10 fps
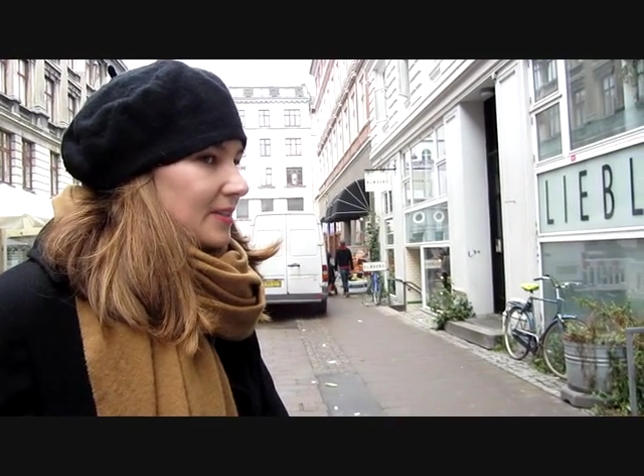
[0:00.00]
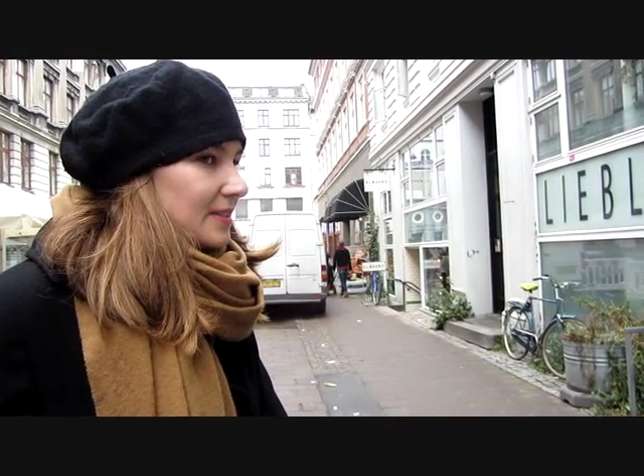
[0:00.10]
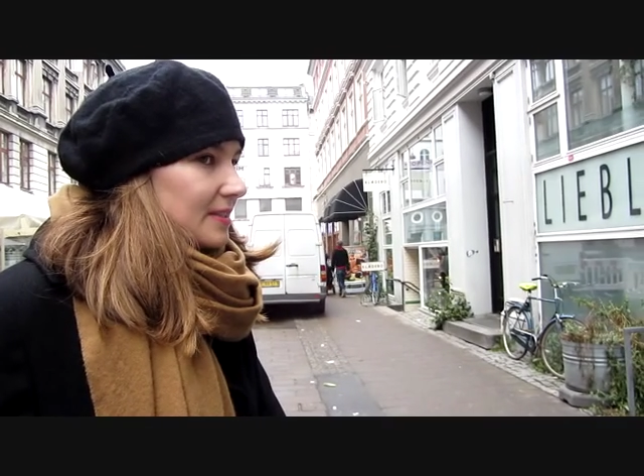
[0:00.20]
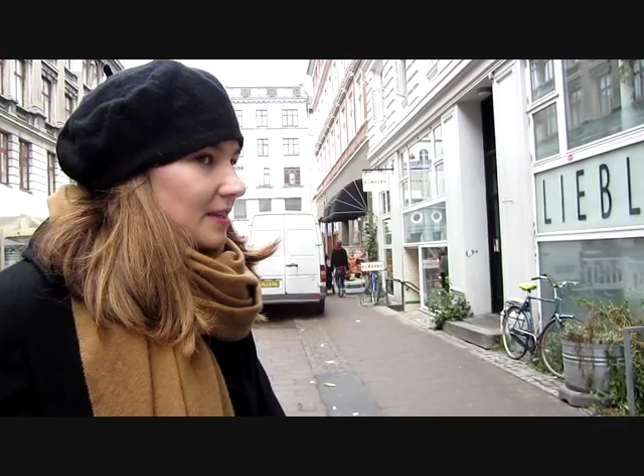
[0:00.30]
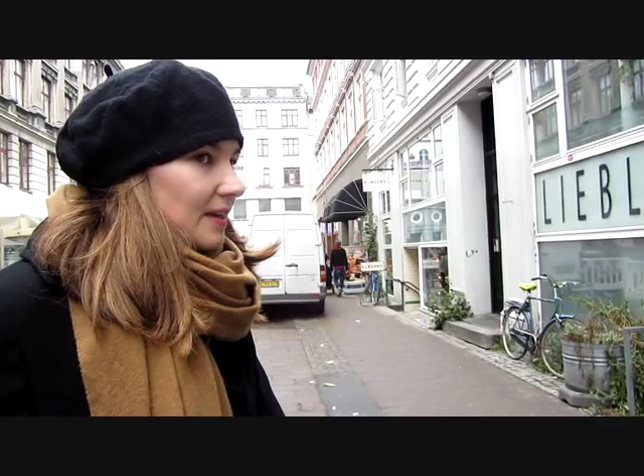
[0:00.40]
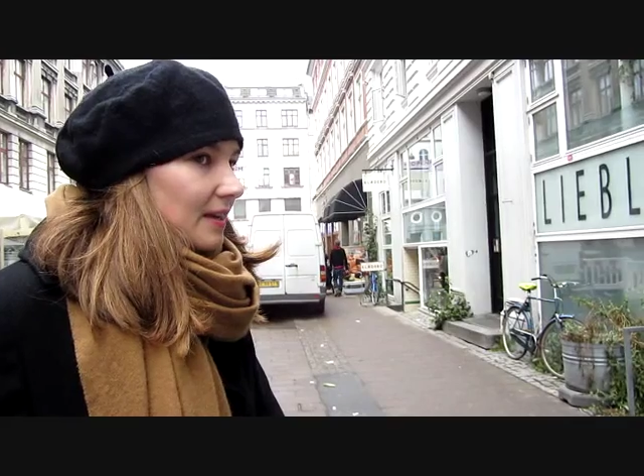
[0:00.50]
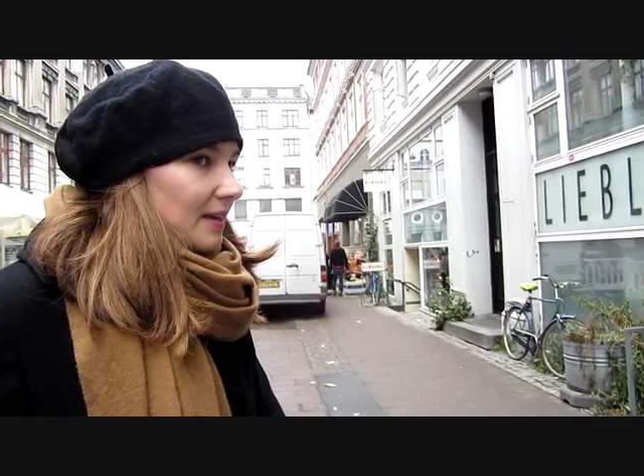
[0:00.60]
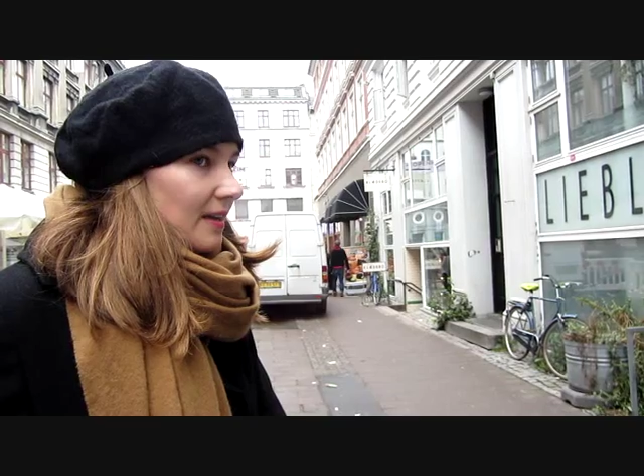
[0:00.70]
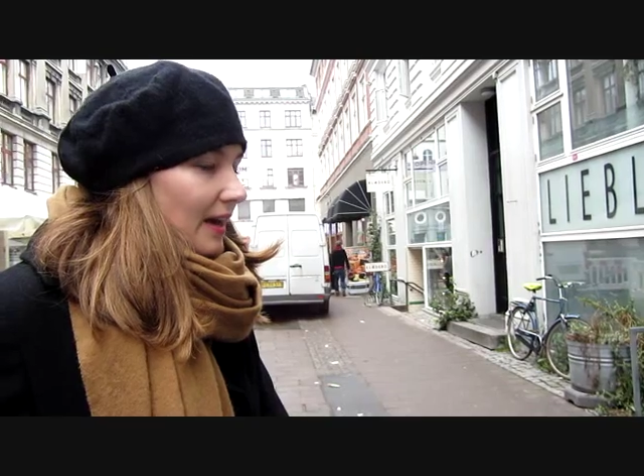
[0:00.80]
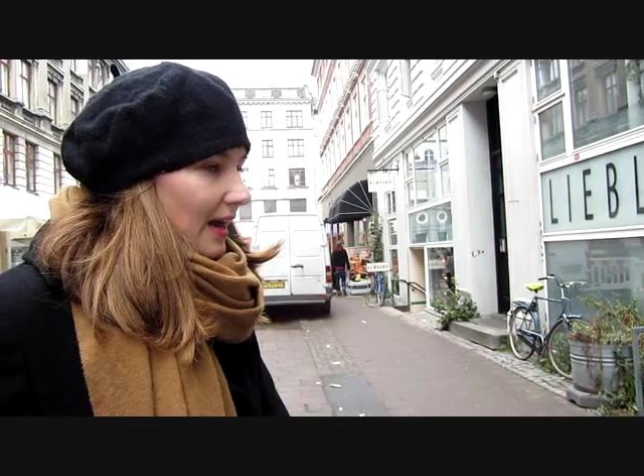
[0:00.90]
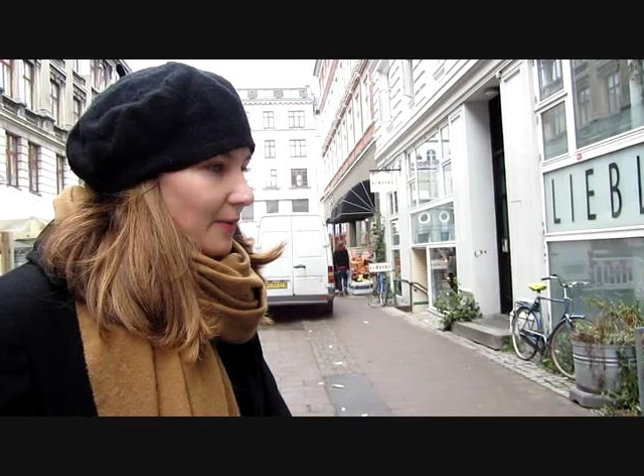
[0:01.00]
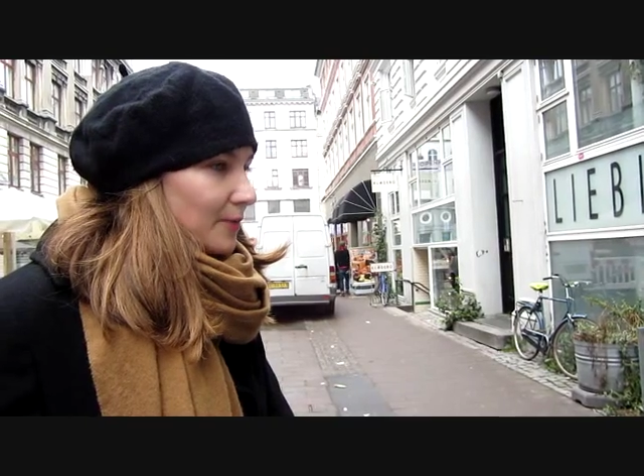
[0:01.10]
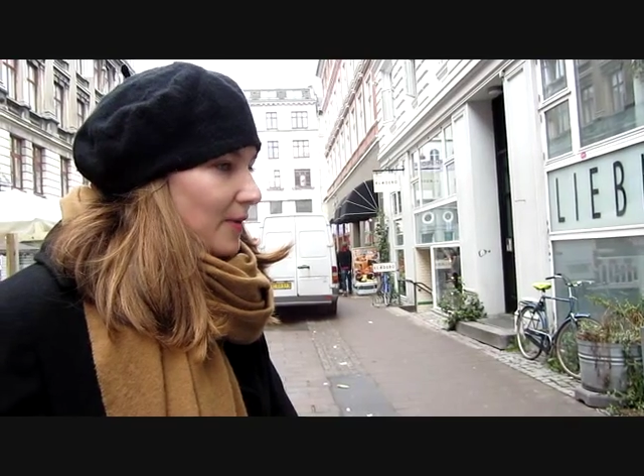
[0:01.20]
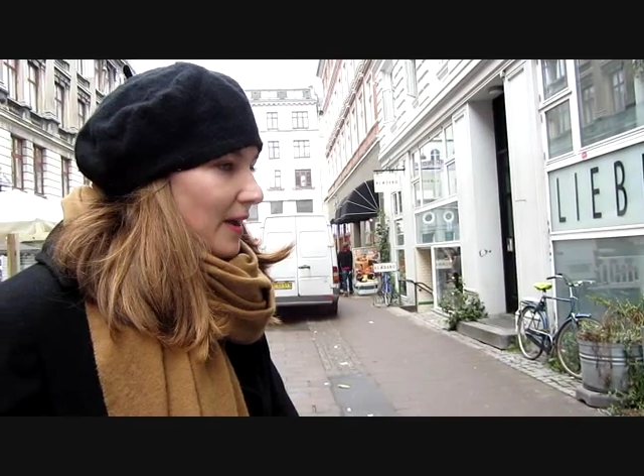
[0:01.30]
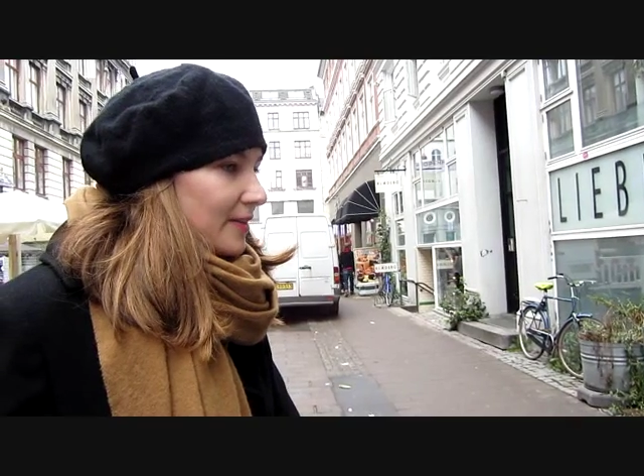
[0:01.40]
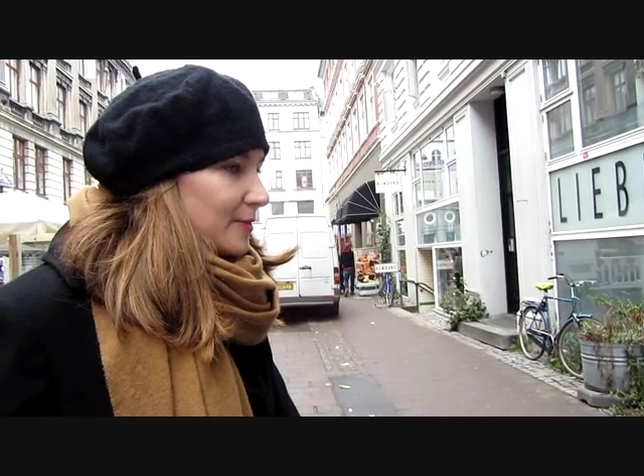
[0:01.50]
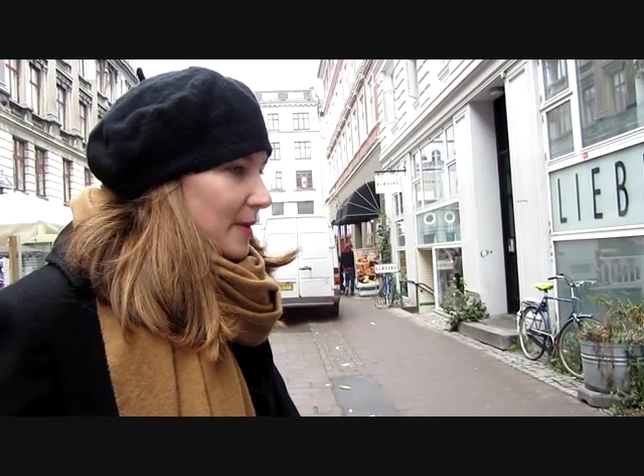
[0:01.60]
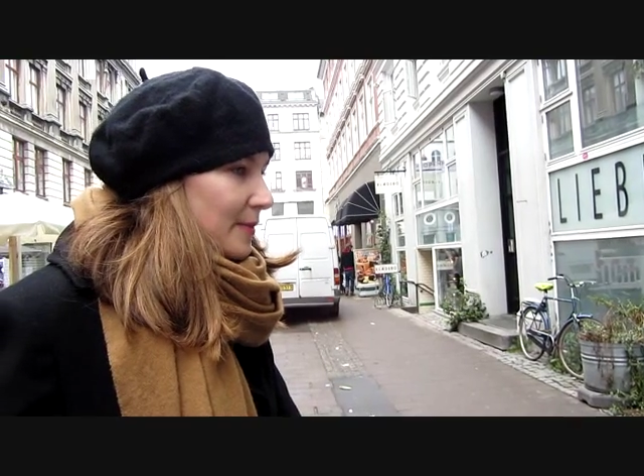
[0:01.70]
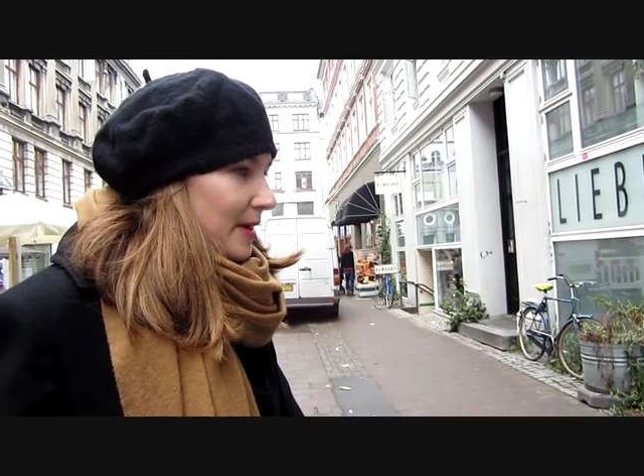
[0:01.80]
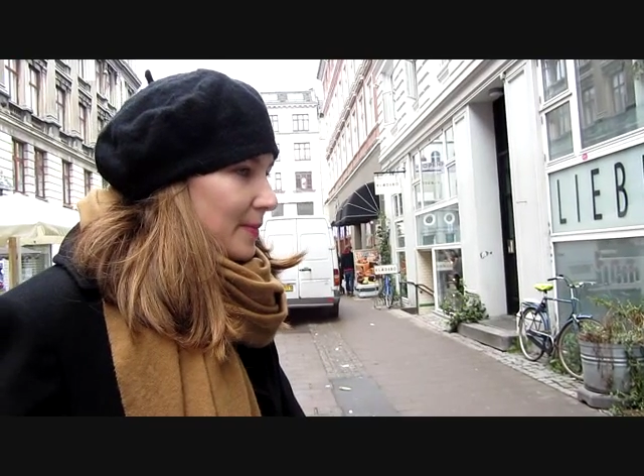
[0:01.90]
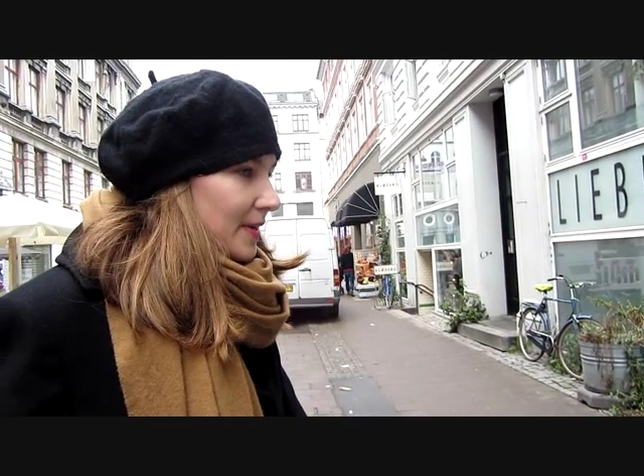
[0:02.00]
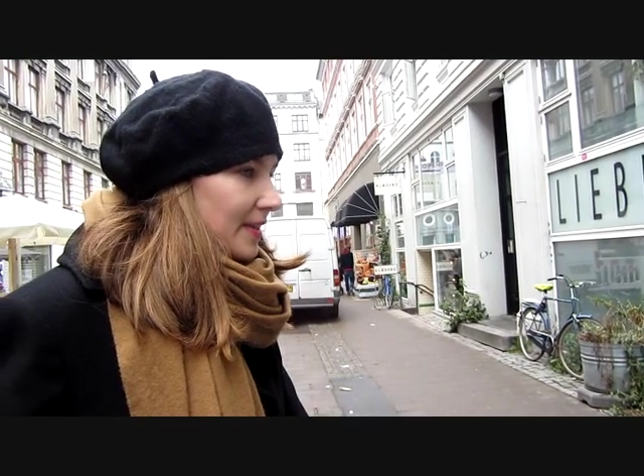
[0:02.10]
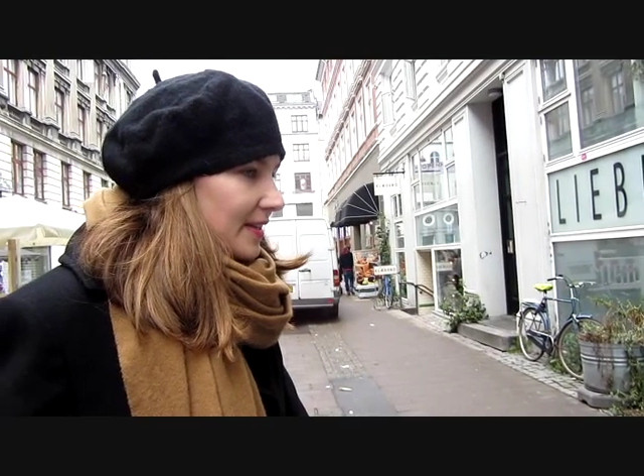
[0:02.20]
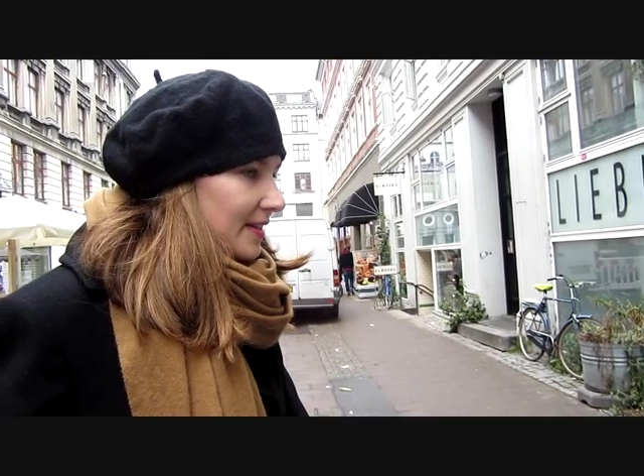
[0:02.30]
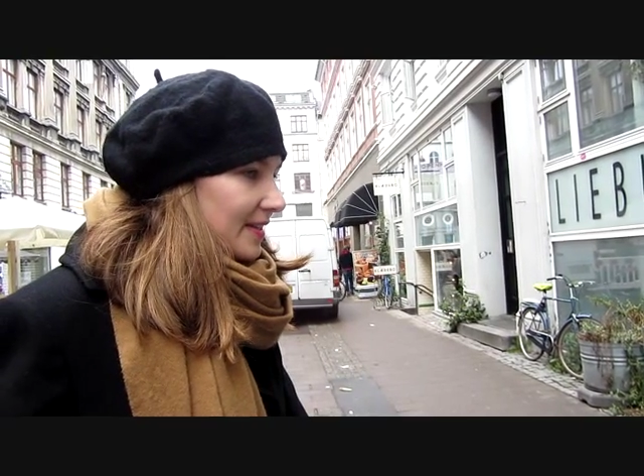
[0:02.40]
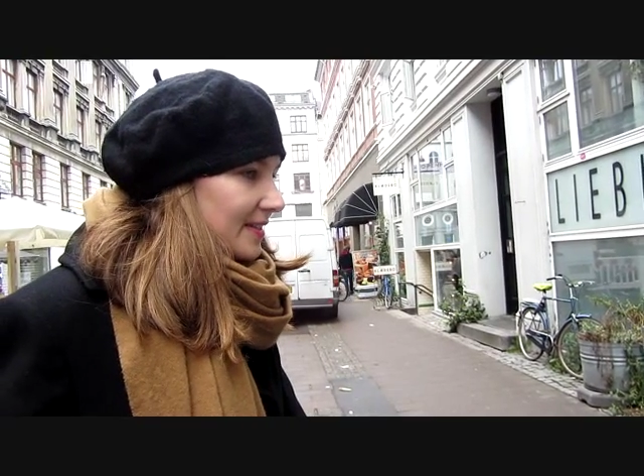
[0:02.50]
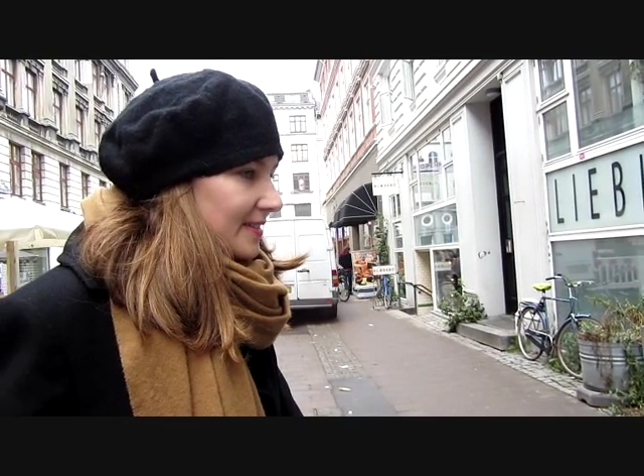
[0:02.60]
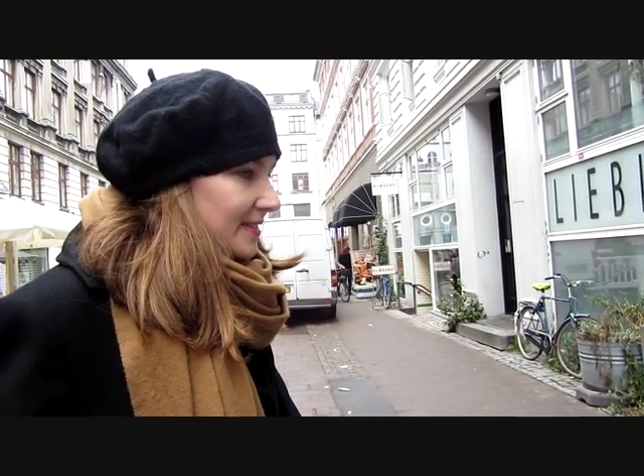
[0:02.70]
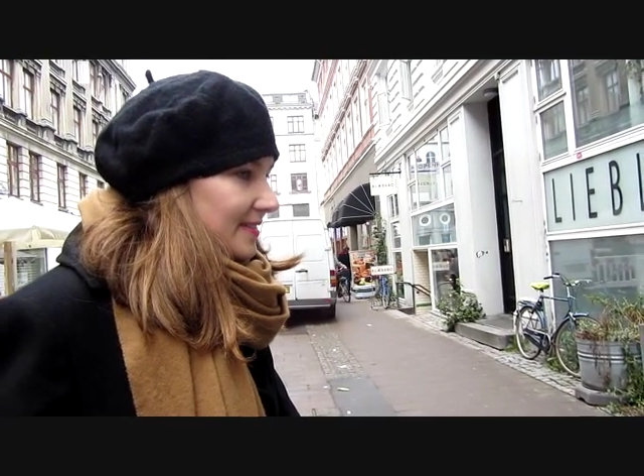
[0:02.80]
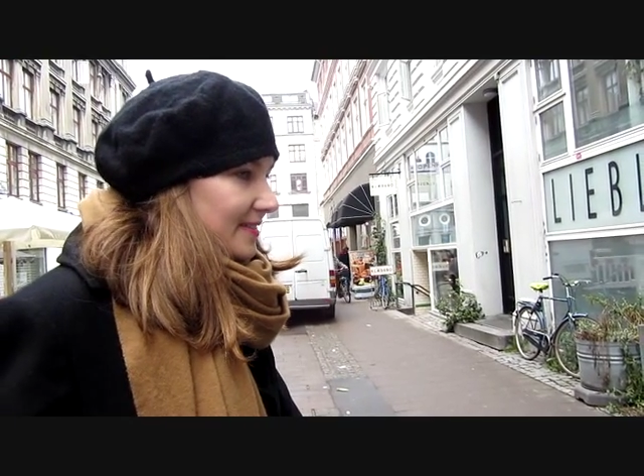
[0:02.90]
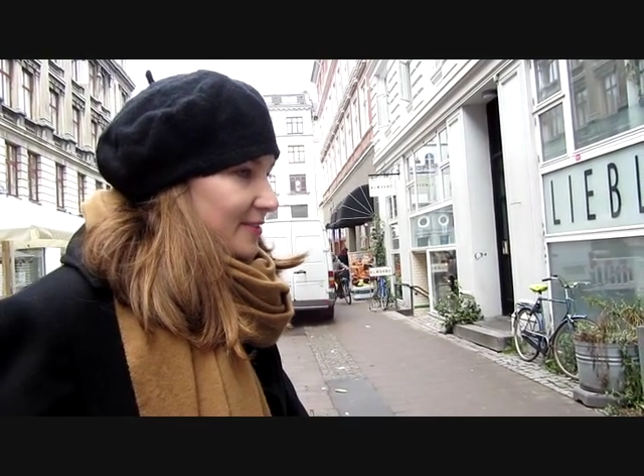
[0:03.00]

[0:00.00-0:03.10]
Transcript: It's uh, I would rather spend my money on